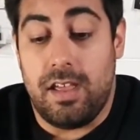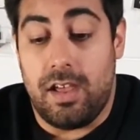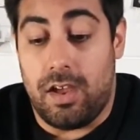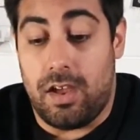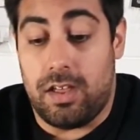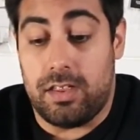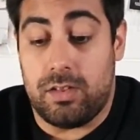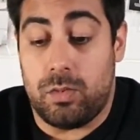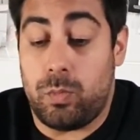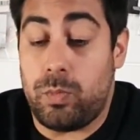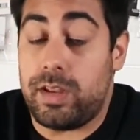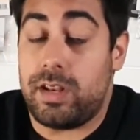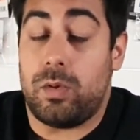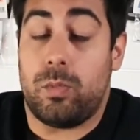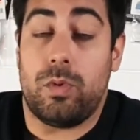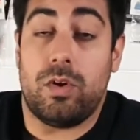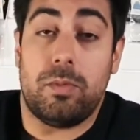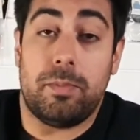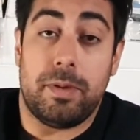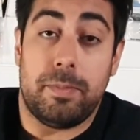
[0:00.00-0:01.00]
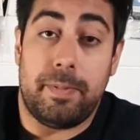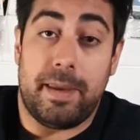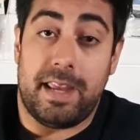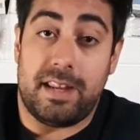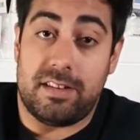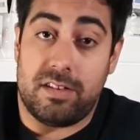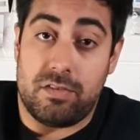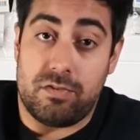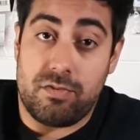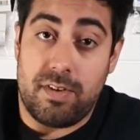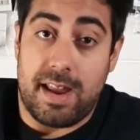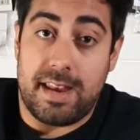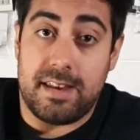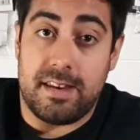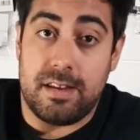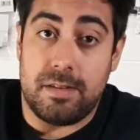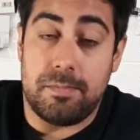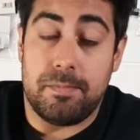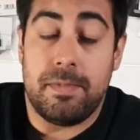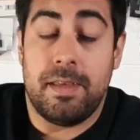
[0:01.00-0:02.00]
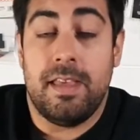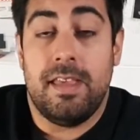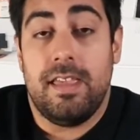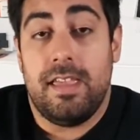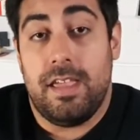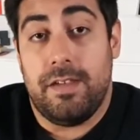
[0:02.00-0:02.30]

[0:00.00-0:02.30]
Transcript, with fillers: Uh, the winner will be picked at random.